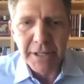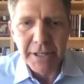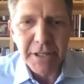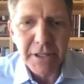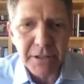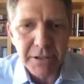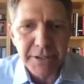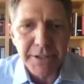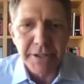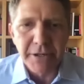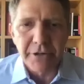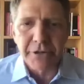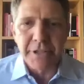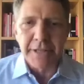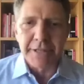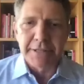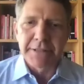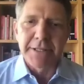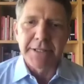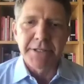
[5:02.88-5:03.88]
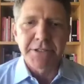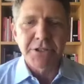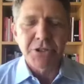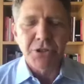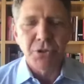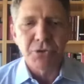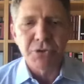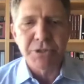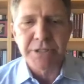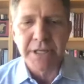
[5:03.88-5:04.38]
clear that these
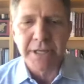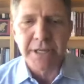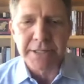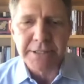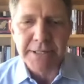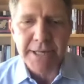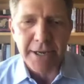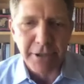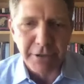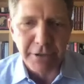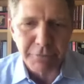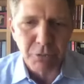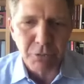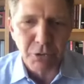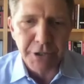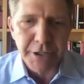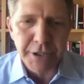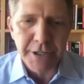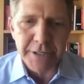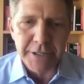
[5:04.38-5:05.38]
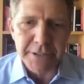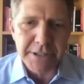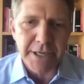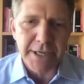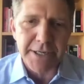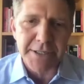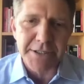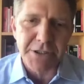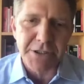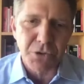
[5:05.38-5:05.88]
two states, California and
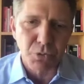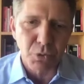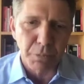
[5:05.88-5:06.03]
Texas,